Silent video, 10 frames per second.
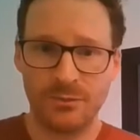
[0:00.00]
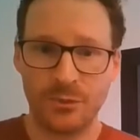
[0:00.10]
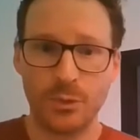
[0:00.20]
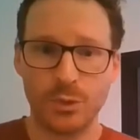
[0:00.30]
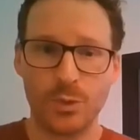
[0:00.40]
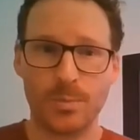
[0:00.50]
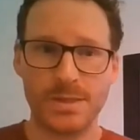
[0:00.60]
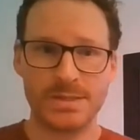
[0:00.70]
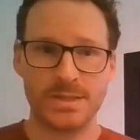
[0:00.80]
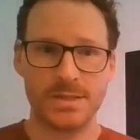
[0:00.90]
for your
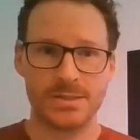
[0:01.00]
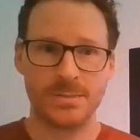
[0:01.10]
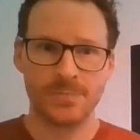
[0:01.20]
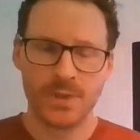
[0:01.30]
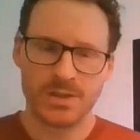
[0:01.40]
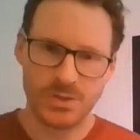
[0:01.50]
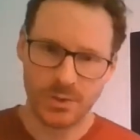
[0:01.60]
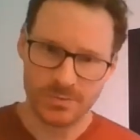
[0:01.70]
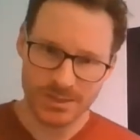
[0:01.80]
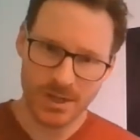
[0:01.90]
business. So
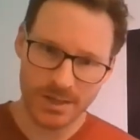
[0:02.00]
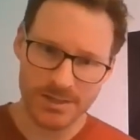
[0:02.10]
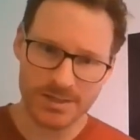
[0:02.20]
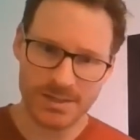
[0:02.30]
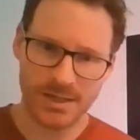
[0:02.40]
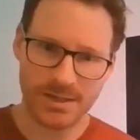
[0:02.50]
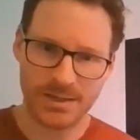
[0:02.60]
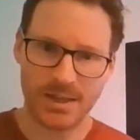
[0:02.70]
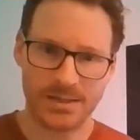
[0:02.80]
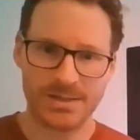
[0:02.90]
I'm delighted to say that
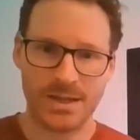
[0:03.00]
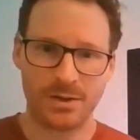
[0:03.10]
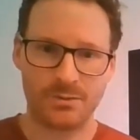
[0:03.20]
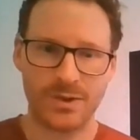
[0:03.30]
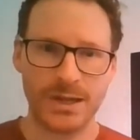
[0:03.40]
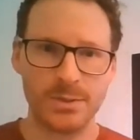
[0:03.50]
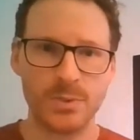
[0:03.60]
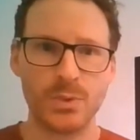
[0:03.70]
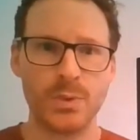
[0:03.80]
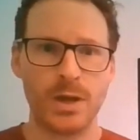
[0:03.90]
that is now
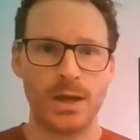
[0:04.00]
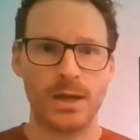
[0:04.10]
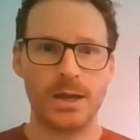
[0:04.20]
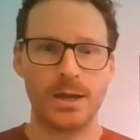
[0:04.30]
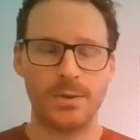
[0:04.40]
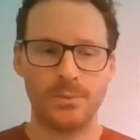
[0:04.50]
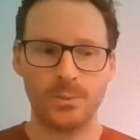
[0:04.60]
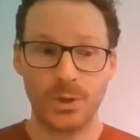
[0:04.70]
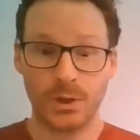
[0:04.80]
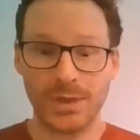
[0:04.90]
available. Um,
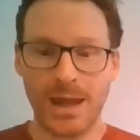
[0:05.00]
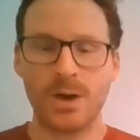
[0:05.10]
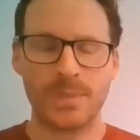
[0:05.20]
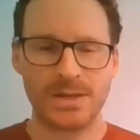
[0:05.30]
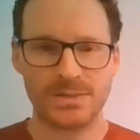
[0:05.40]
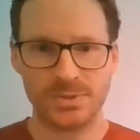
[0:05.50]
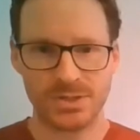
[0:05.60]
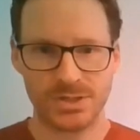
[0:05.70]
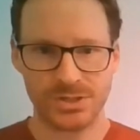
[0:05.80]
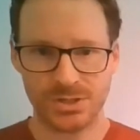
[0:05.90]
we are now best
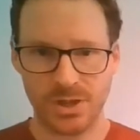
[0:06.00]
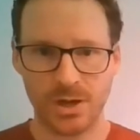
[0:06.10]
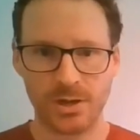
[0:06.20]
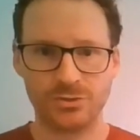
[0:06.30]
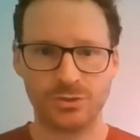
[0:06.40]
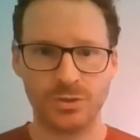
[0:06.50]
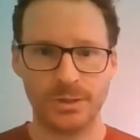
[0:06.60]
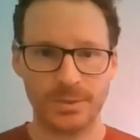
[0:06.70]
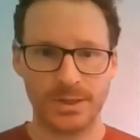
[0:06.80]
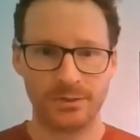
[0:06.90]
positioned. I truly
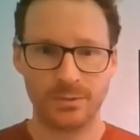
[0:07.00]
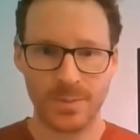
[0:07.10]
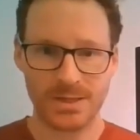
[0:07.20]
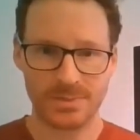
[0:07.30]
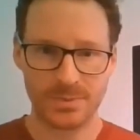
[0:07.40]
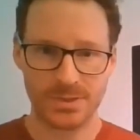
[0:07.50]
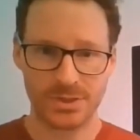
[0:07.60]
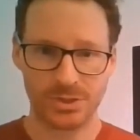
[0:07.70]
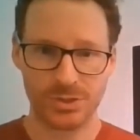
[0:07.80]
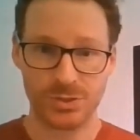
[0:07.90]
believe we're best
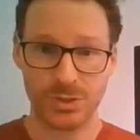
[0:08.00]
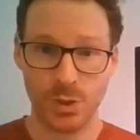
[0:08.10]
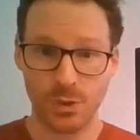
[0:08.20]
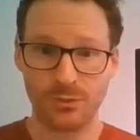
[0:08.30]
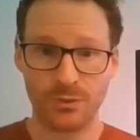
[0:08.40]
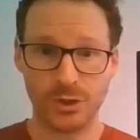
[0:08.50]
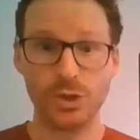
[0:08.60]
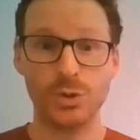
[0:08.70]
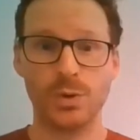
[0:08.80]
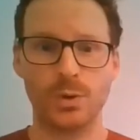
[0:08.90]
positioned to offer
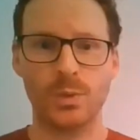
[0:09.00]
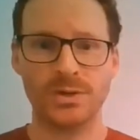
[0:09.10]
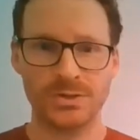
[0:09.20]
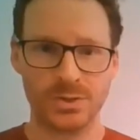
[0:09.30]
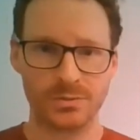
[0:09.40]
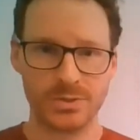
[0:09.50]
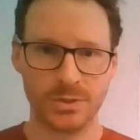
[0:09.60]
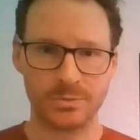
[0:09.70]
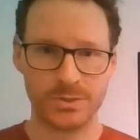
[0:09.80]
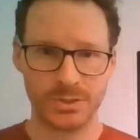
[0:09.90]
you a one-stop
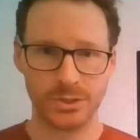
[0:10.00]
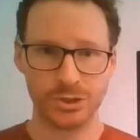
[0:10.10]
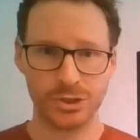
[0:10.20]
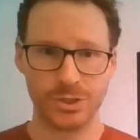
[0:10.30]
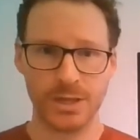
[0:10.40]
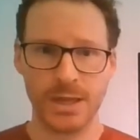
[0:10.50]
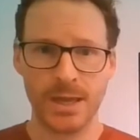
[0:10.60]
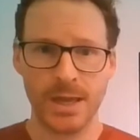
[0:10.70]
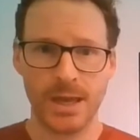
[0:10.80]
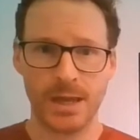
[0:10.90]
shop solution
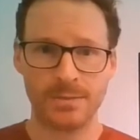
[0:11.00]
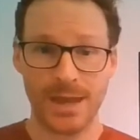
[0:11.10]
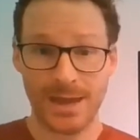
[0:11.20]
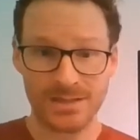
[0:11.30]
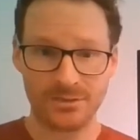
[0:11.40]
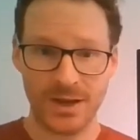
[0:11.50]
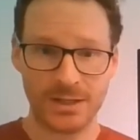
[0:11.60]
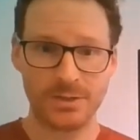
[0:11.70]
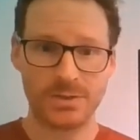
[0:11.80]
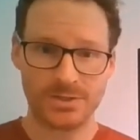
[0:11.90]
uh, that adds
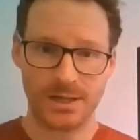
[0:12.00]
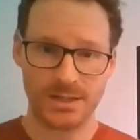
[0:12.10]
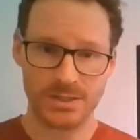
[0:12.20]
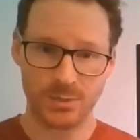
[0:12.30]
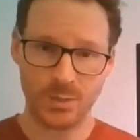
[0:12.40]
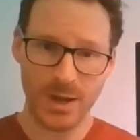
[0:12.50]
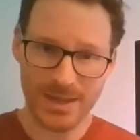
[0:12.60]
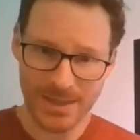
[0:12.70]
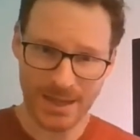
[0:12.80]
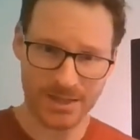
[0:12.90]
value, that takes away
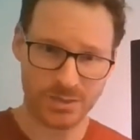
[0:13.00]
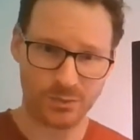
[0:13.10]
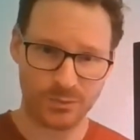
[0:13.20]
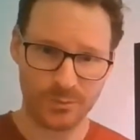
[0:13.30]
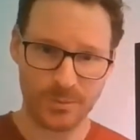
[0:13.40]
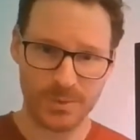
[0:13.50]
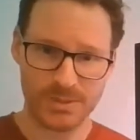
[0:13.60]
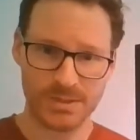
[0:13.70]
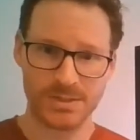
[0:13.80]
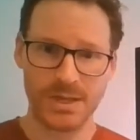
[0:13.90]
the hassle from your
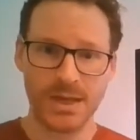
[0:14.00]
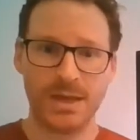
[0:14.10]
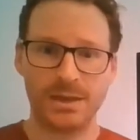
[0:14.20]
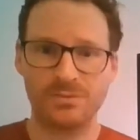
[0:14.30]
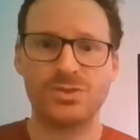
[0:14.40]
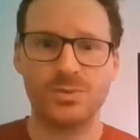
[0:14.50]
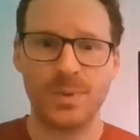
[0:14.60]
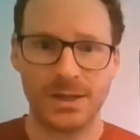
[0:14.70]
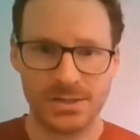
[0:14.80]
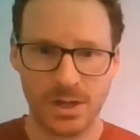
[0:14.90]
business and gives you
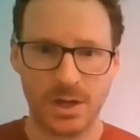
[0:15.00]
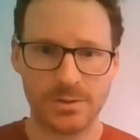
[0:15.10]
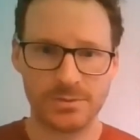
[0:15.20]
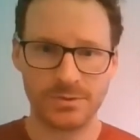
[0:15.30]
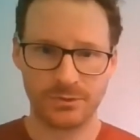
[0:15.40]
back time to